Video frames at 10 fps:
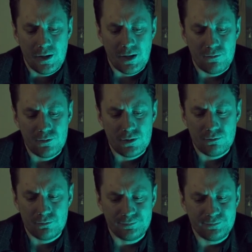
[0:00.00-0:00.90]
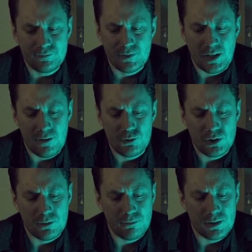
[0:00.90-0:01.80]
I have
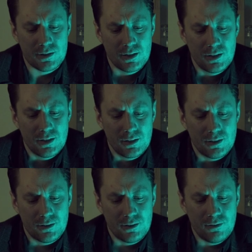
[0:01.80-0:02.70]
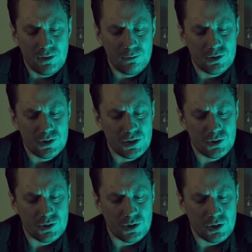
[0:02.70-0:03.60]
to admit, given the
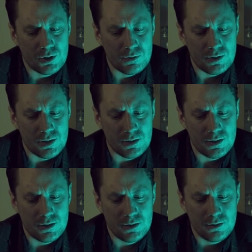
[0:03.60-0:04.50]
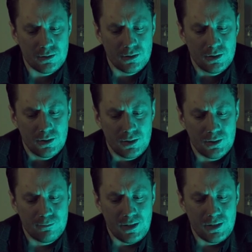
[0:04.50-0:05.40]
mysterious circumstances,
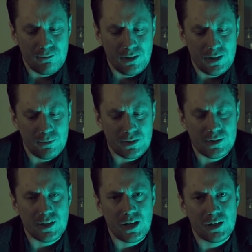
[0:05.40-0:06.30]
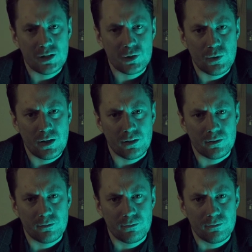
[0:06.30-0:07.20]
it made me a bit scared as well.